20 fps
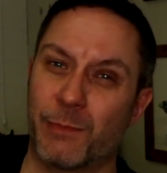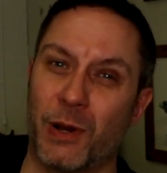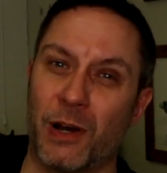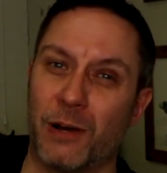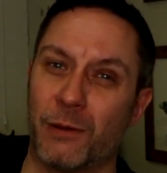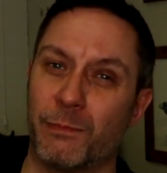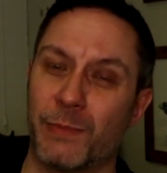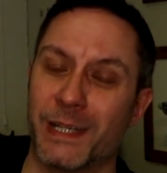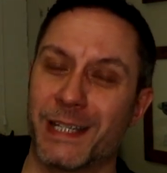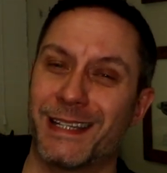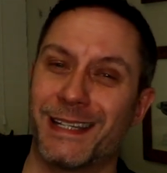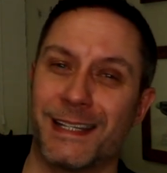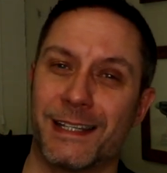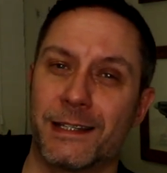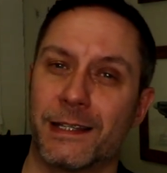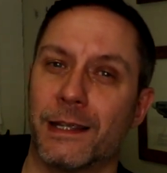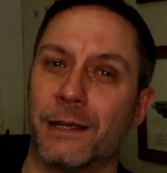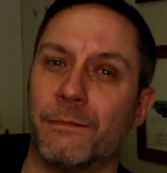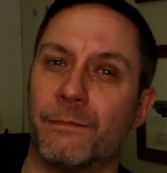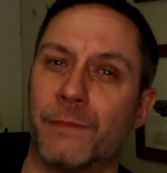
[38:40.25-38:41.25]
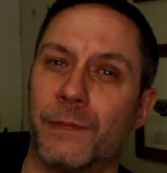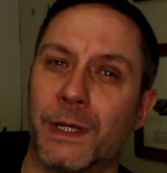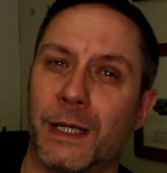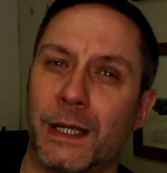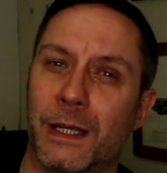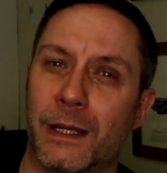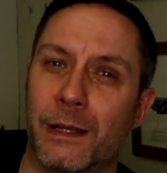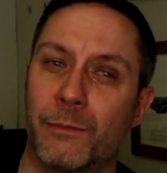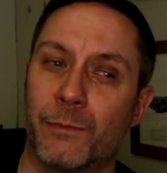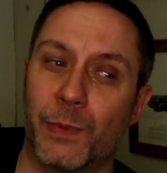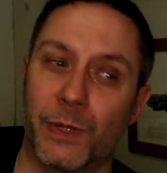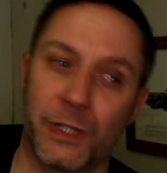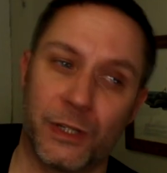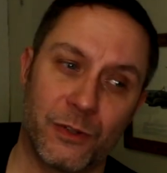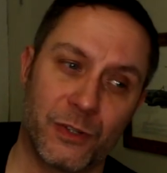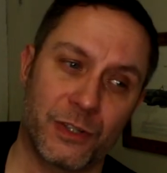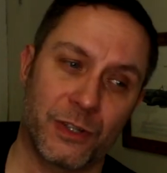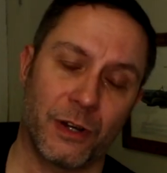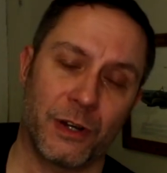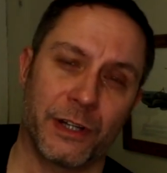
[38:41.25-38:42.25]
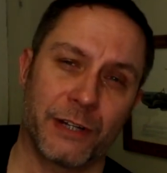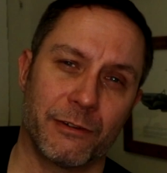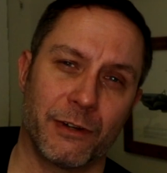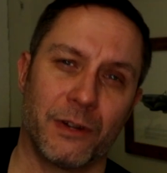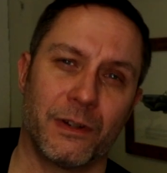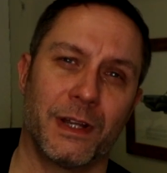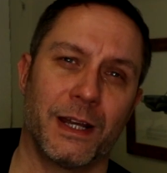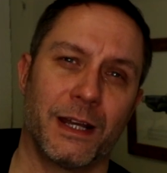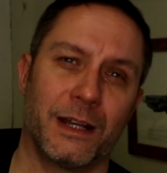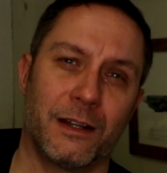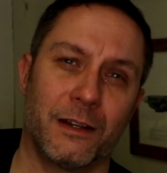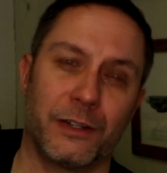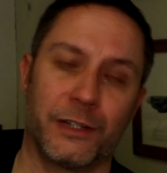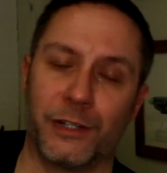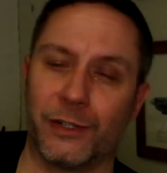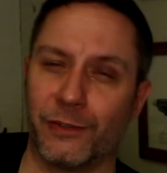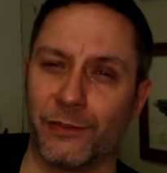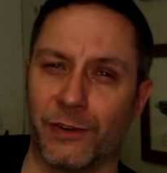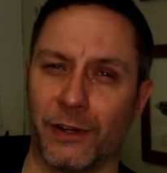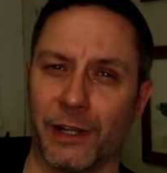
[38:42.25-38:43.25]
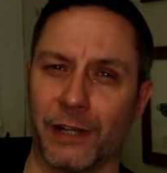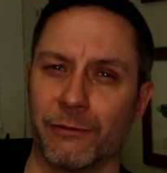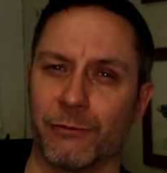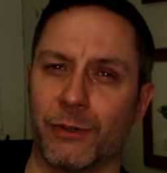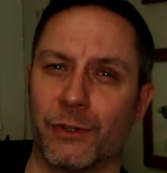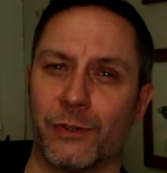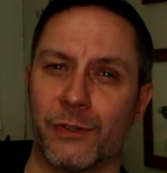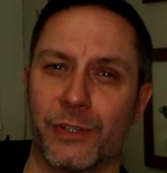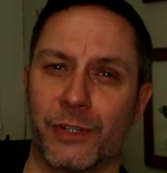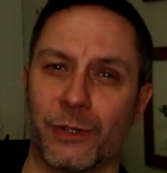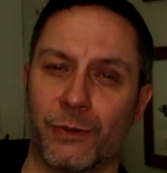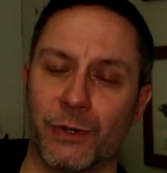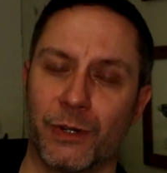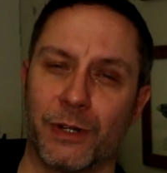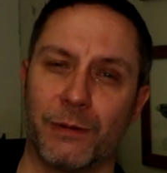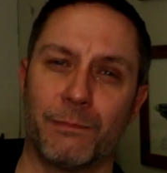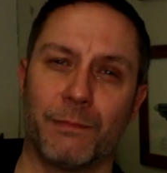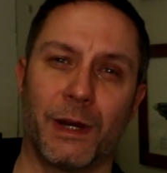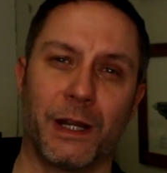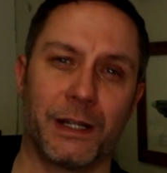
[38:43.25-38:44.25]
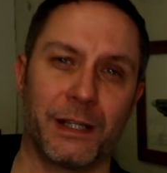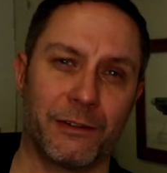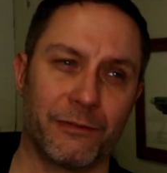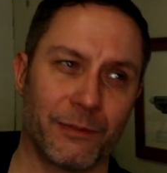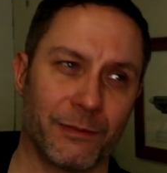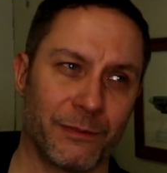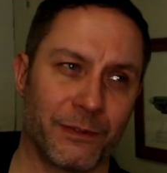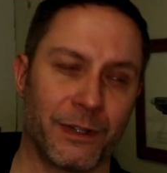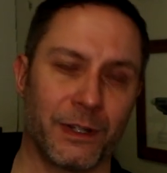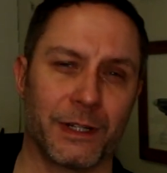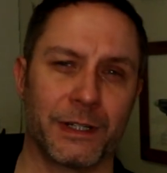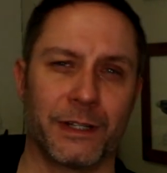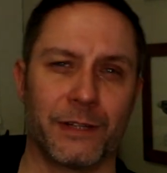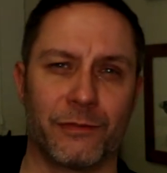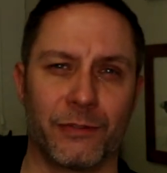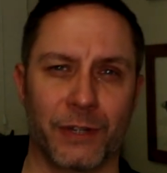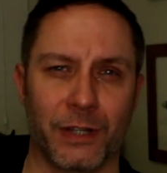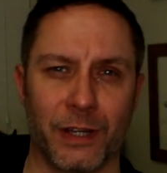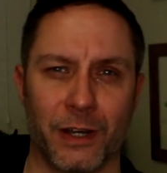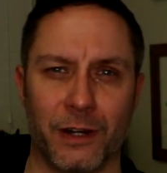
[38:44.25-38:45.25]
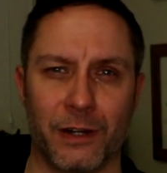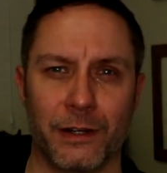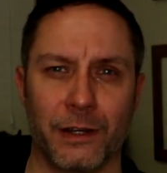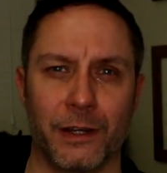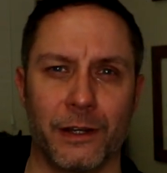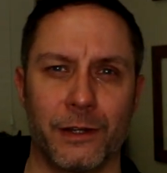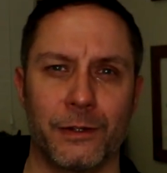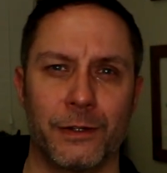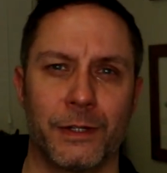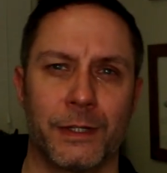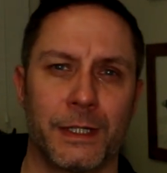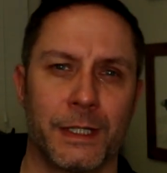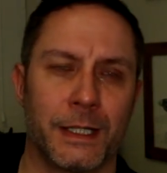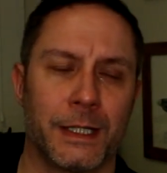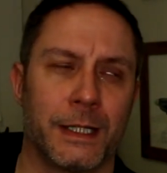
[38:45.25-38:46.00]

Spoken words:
part business sim, but you start your own airline, you fly routes, you earn money from flying different cargo.